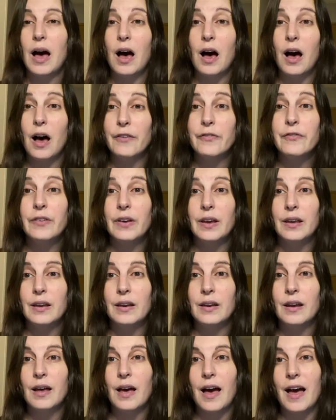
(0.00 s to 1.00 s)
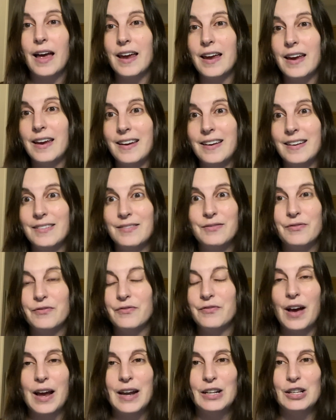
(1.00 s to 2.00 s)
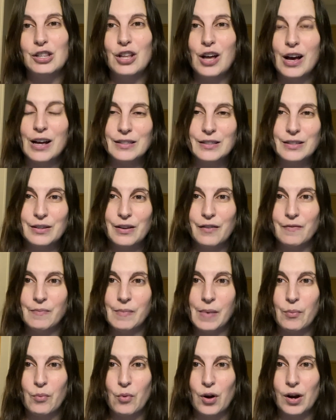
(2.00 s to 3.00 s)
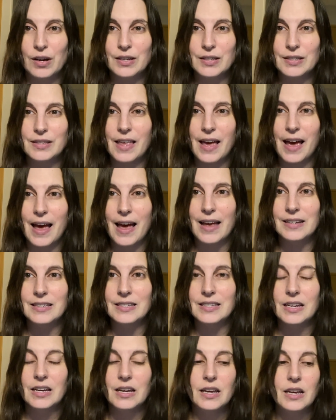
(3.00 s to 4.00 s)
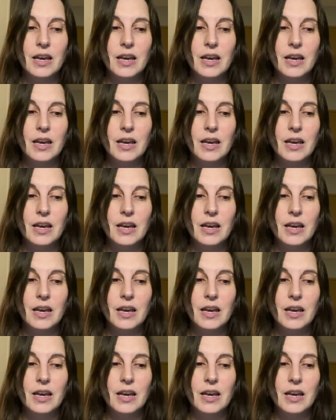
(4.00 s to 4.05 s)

often I find lots of memoirs that